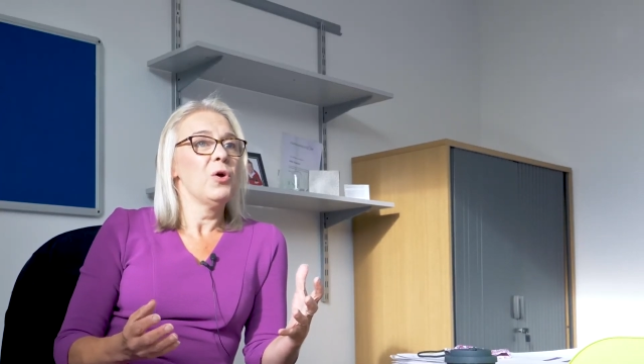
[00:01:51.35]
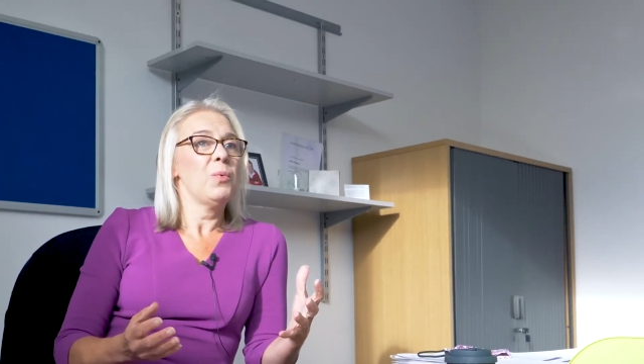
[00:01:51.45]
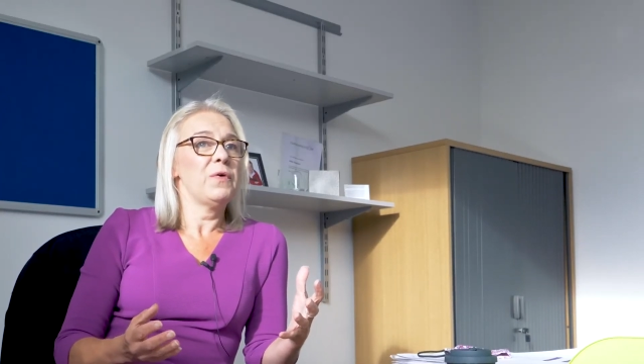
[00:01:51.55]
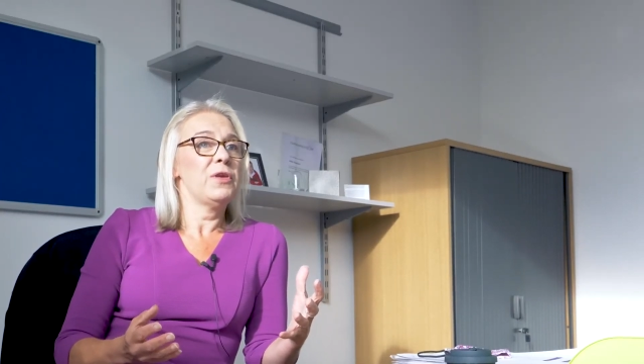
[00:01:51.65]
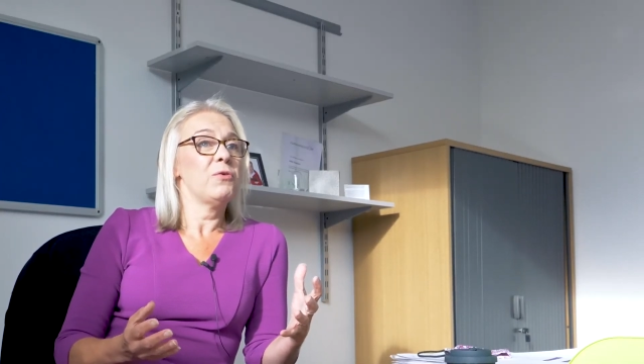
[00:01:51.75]

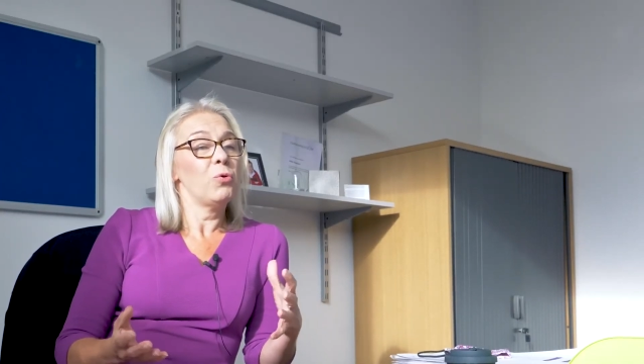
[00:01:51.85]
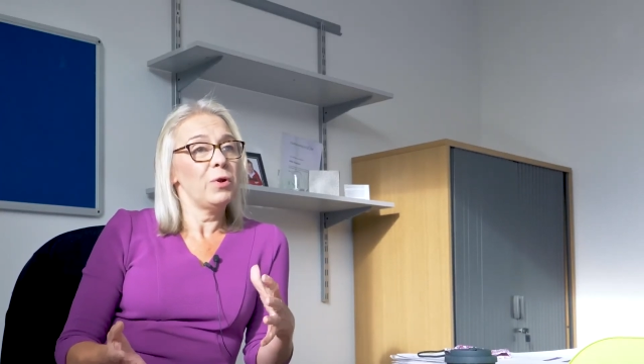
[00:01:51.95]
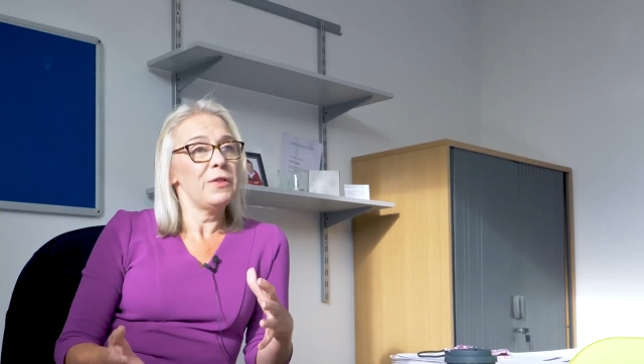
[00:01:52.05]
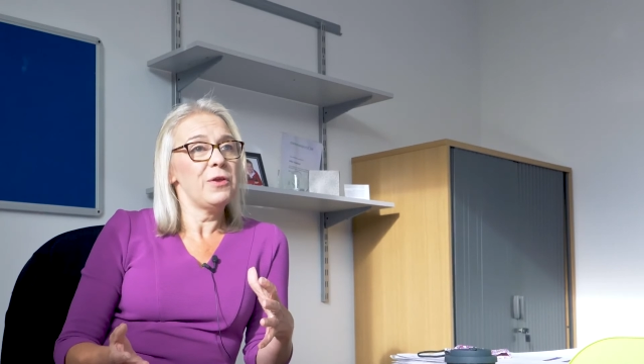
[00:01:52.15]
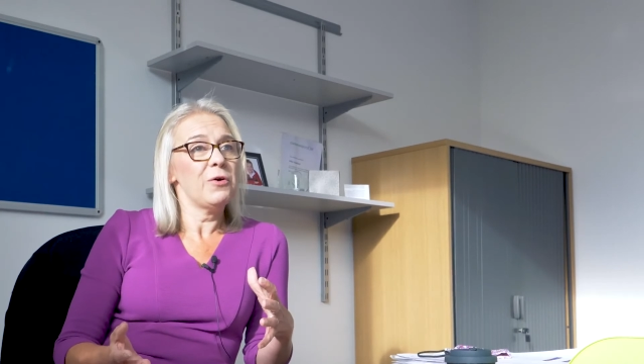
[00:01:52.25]
whether you're
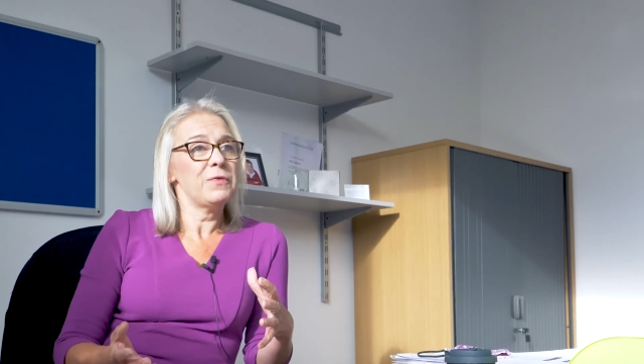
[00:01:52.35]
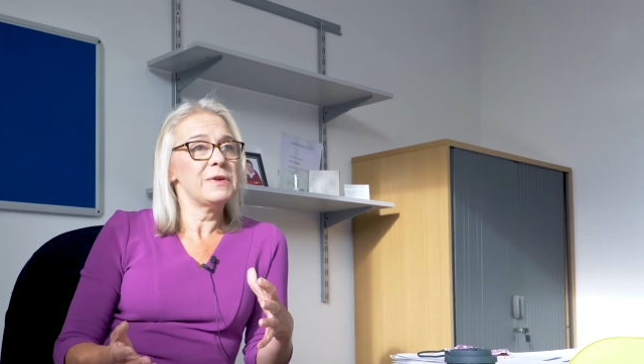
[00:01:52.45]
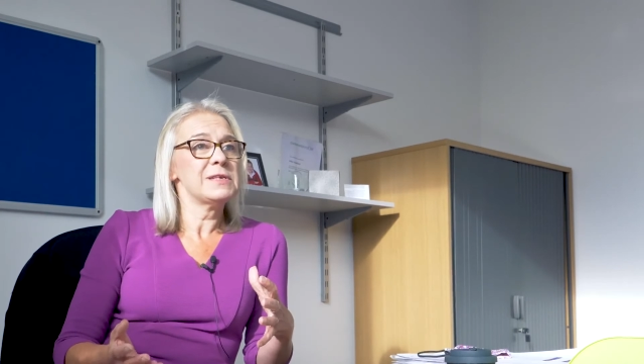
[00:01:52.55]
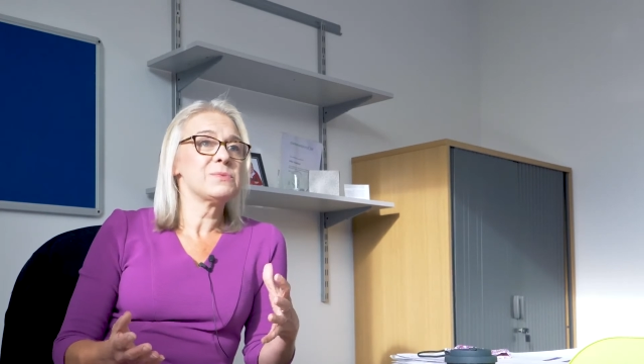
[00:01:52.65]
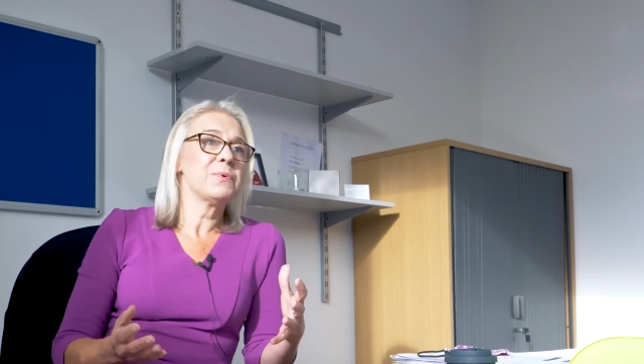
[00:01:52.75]
all in the
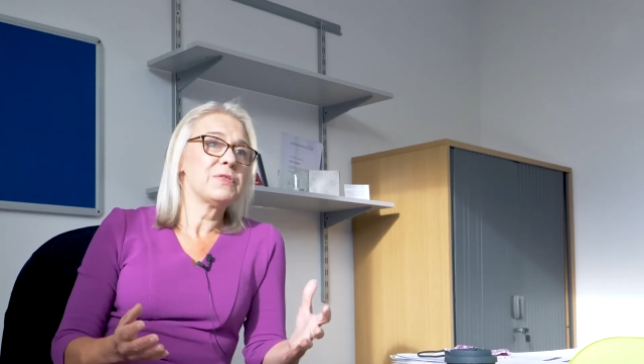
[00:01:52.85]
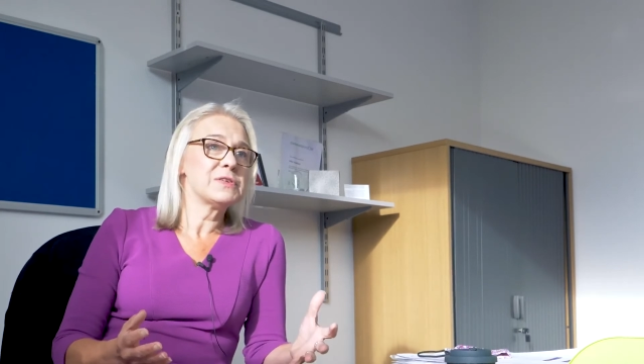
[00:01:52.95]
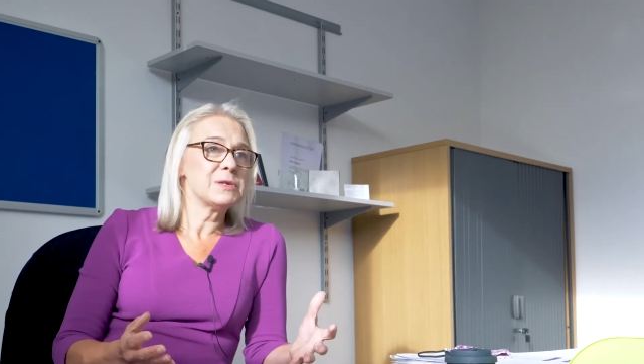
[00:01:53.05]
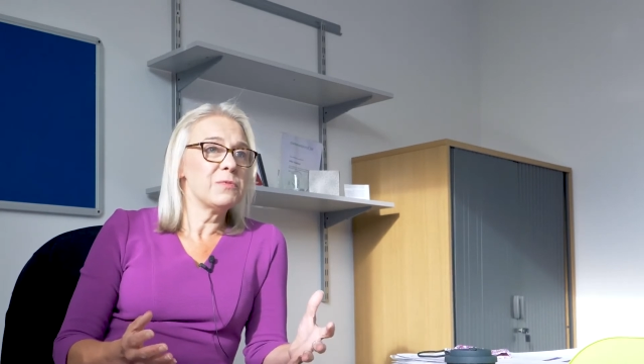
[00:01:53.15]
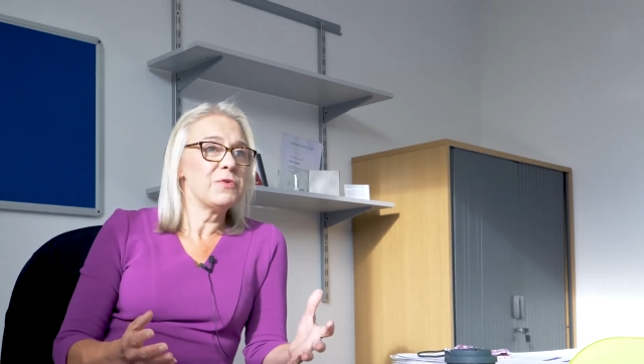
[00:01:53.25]
office, with
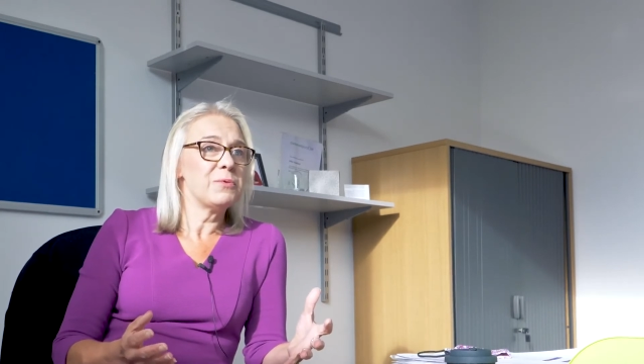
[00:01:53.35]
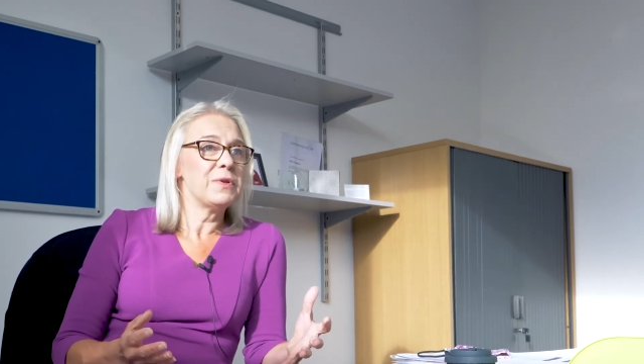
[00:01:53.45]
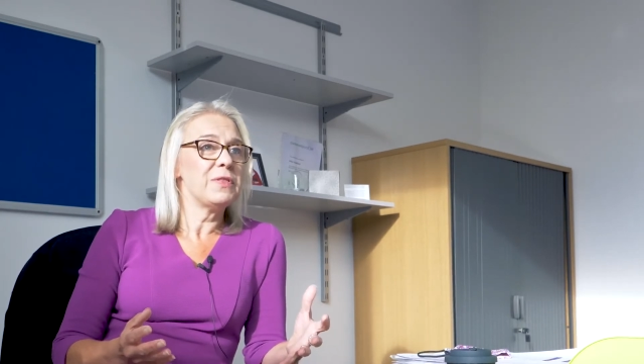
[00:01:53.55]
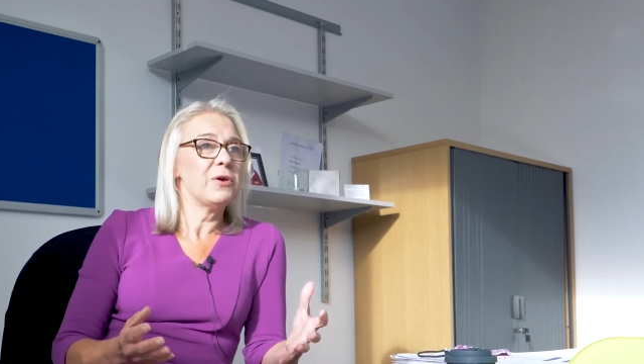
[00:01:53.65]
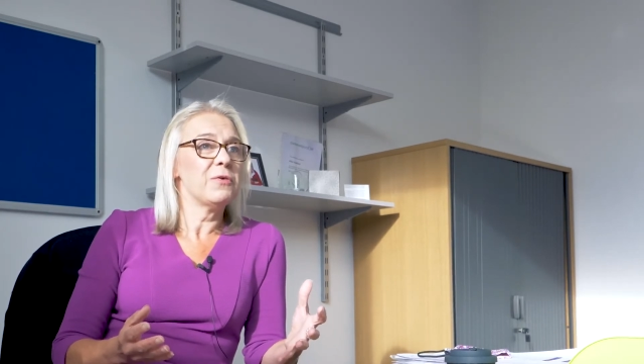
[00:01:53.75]
some of you
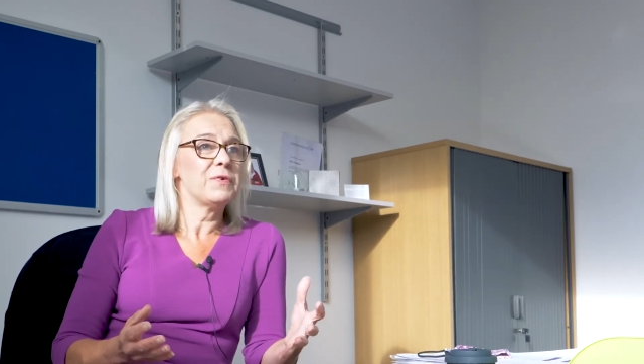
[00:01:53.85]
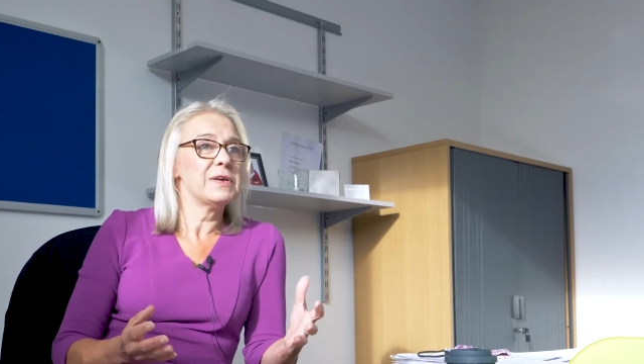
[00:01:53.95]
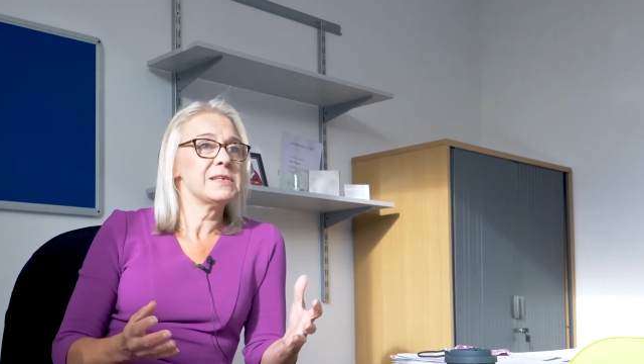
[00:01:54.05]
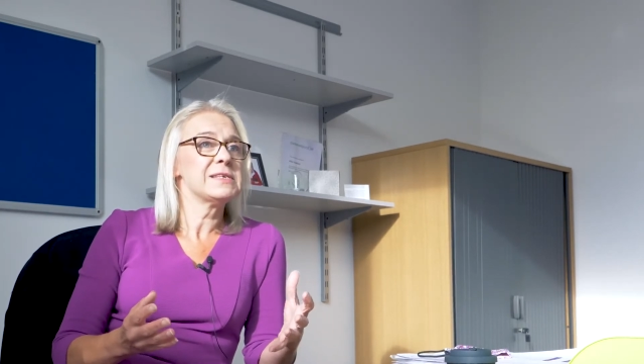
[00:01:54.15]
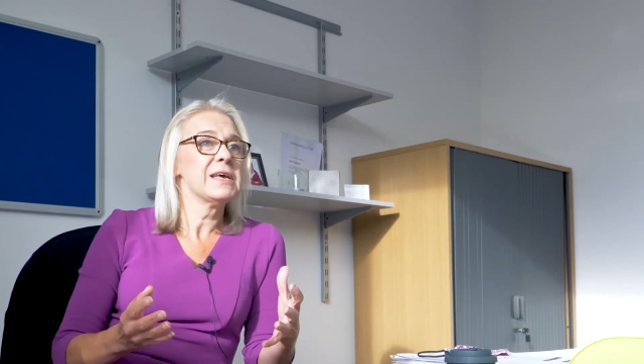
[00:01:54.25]
in the
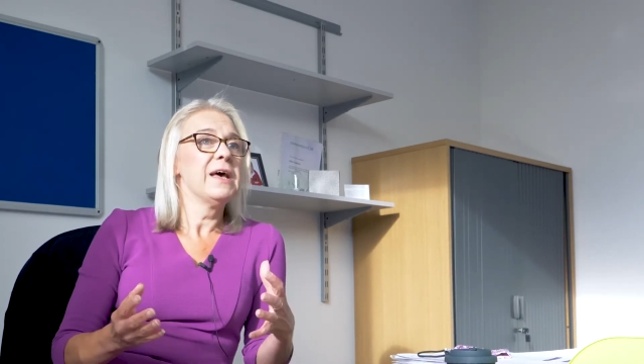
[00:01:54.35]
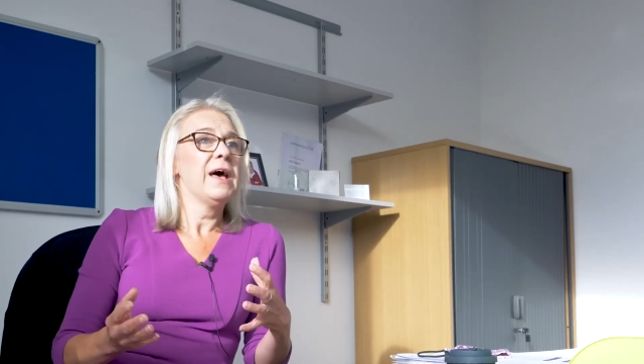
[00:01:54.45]
office,